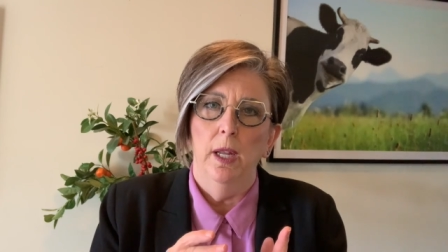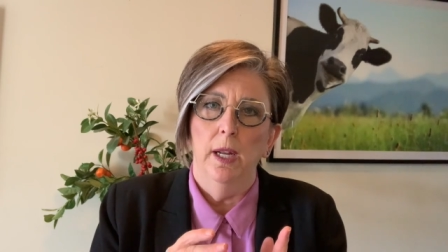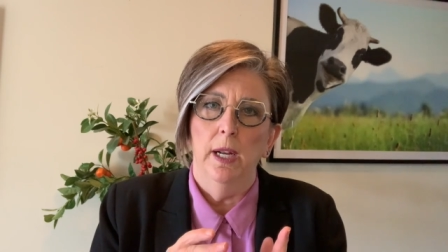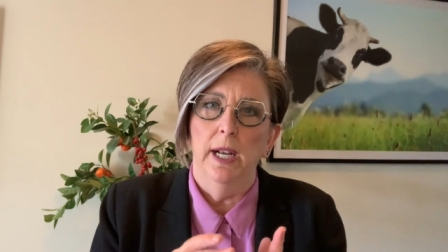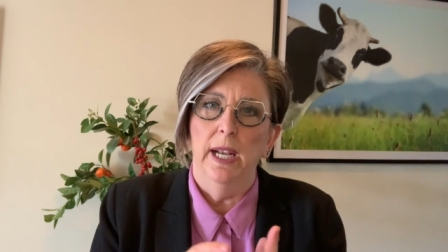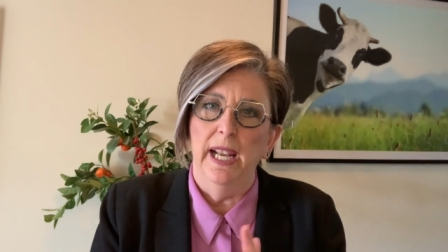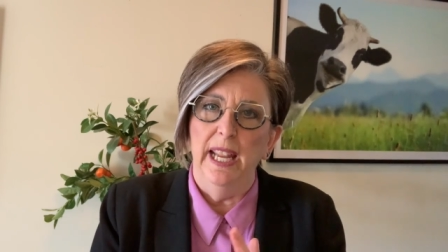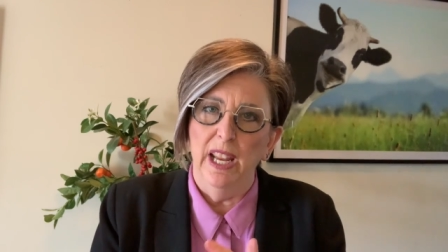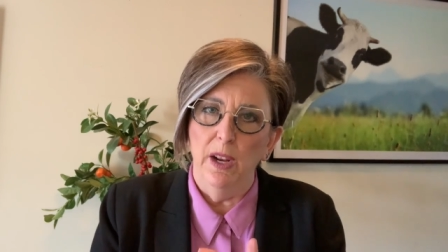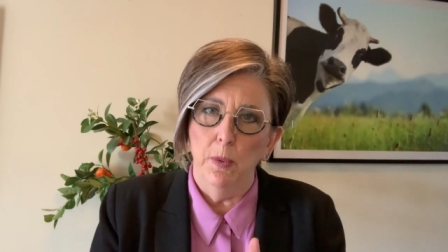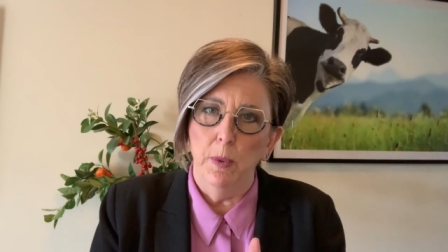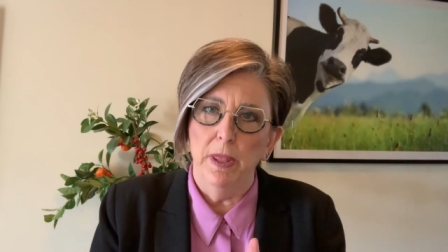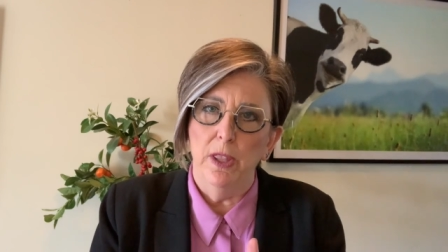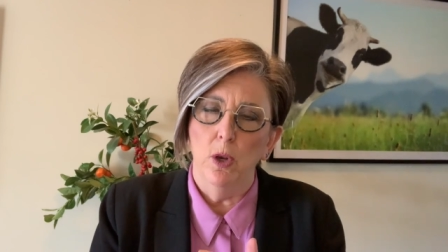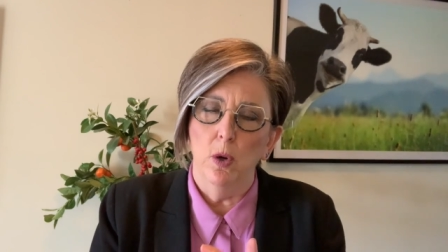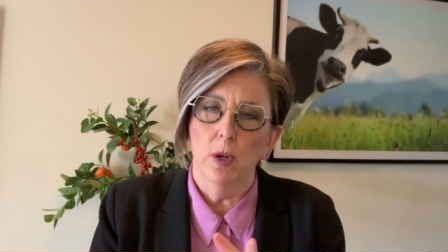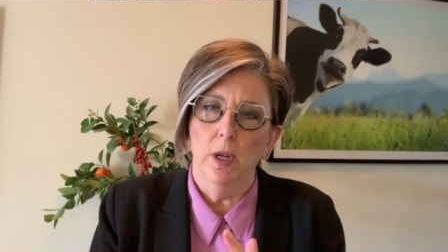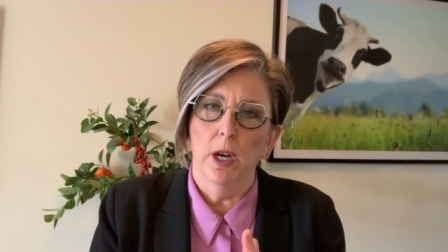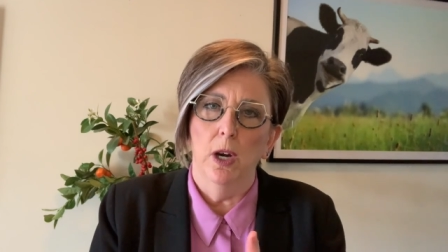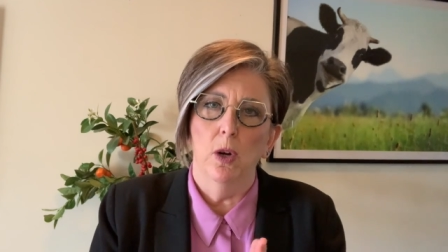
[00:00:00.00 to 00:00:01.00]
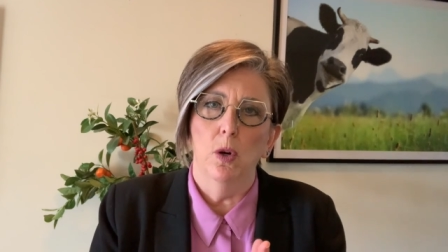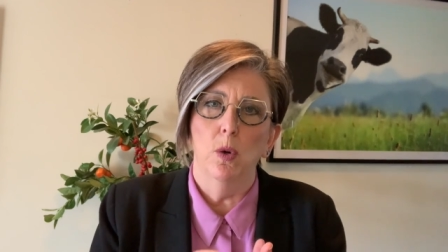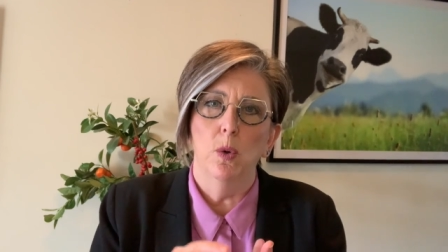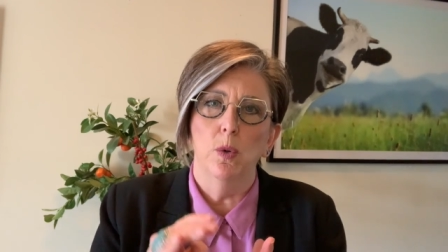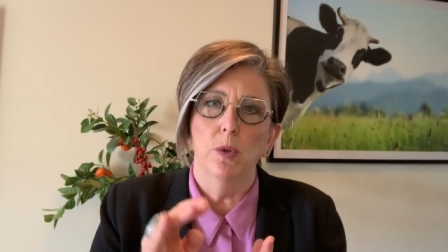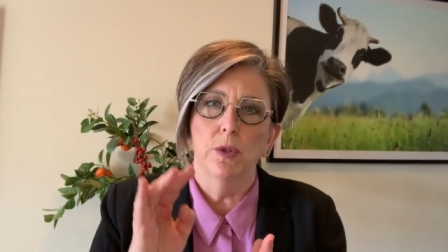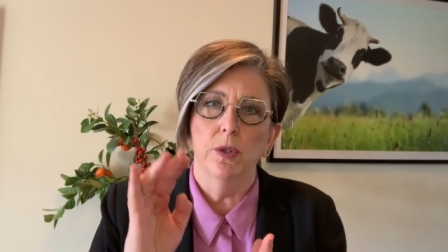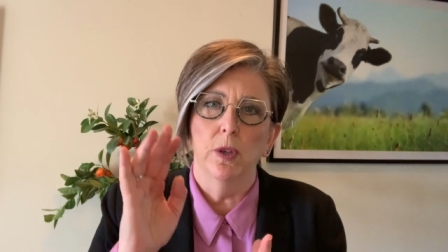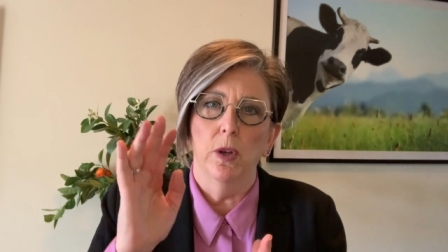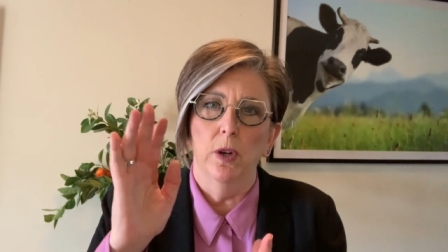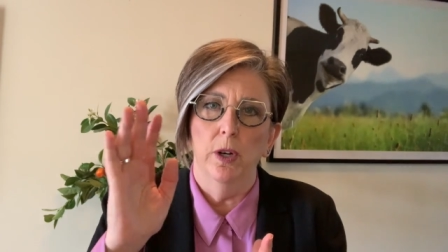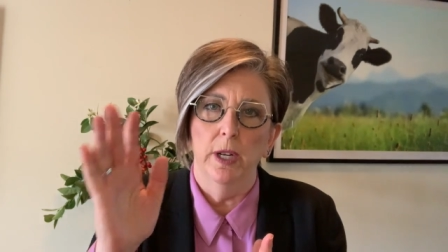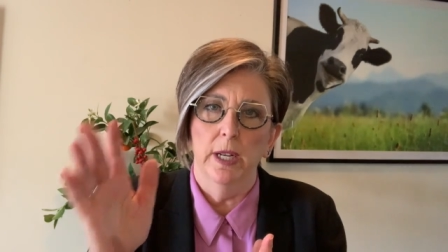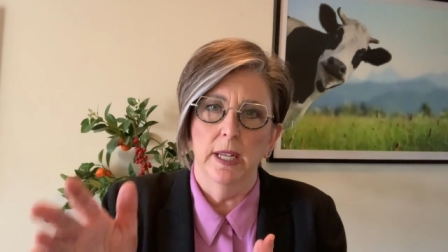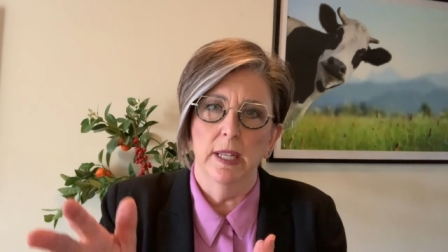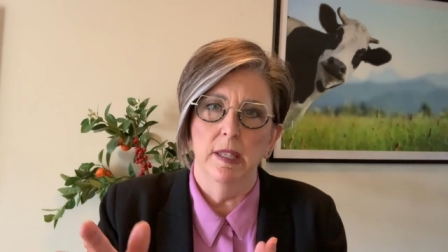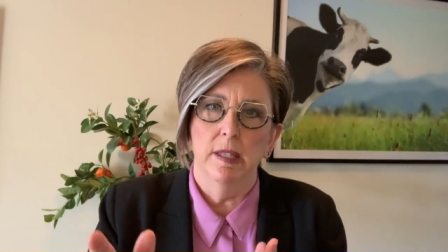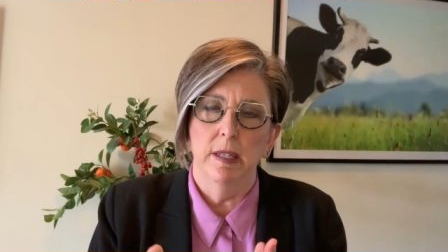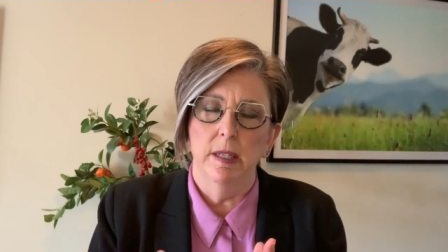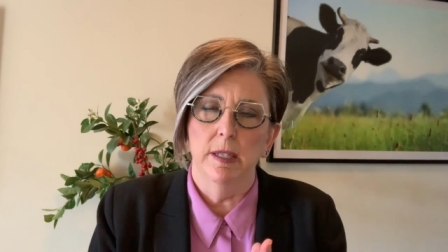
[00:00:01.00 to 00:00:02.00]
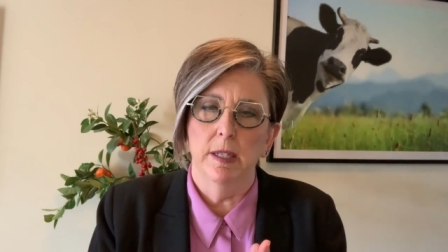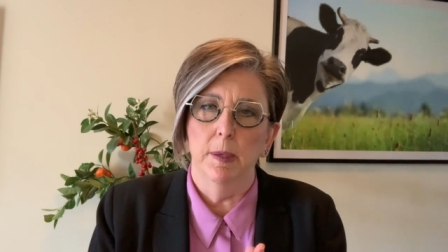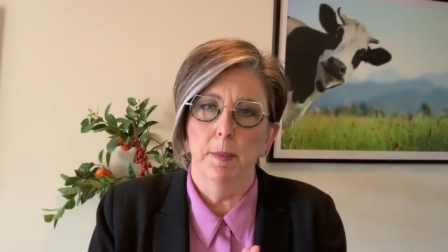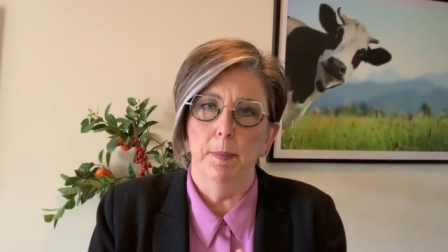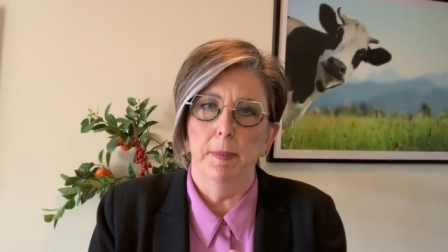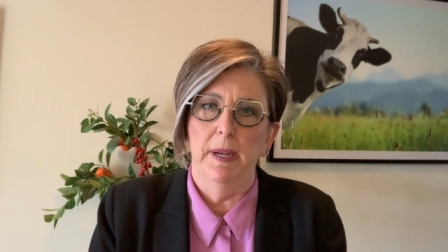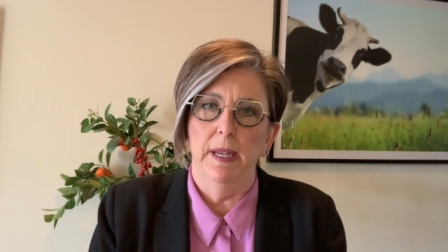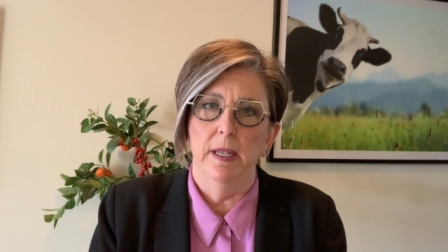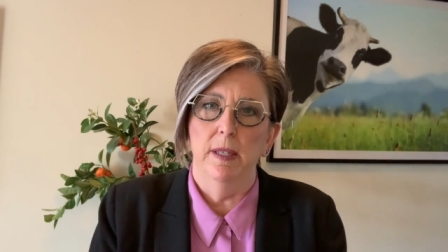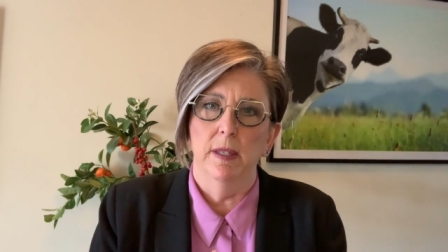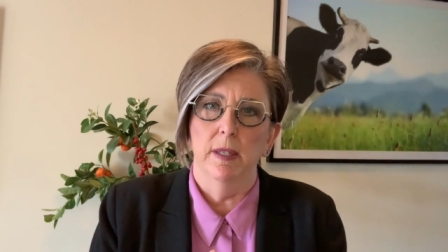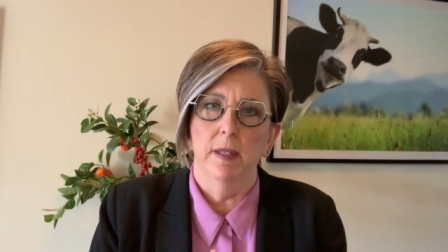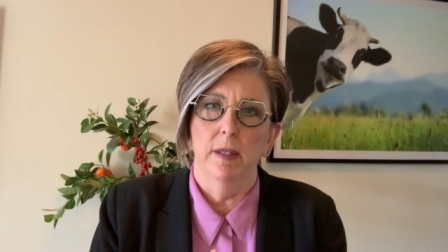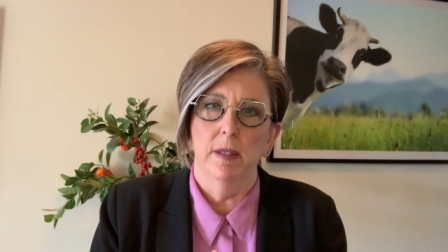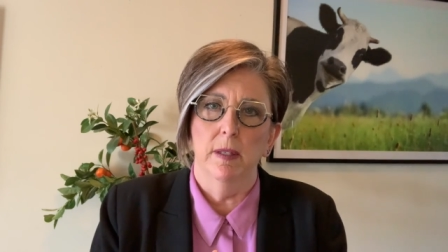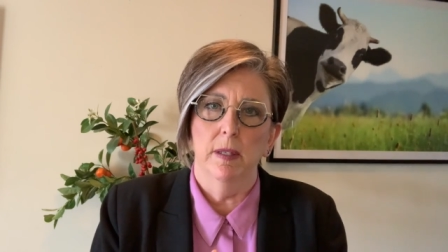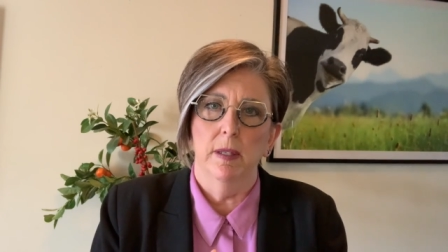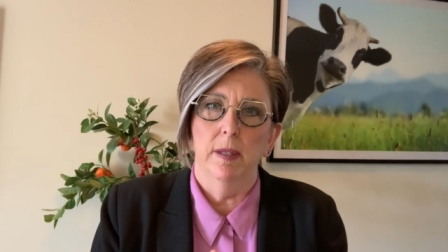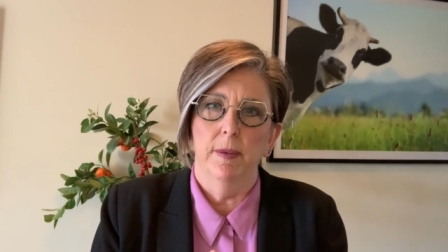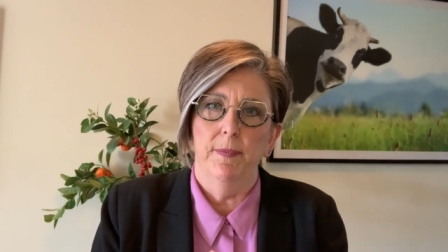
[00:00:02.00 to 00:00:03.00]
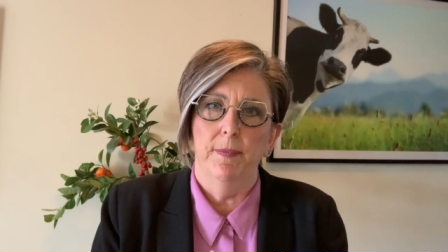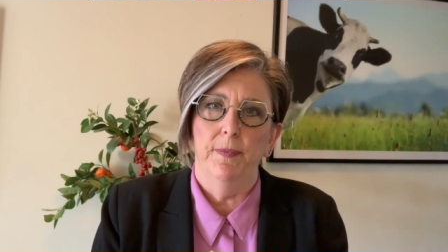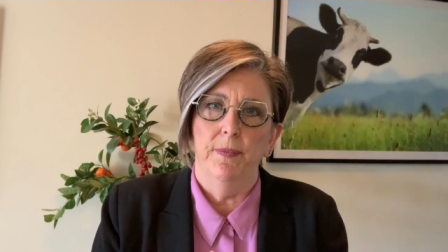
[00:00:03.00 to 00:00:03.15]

clear with your goals on a consistent basis?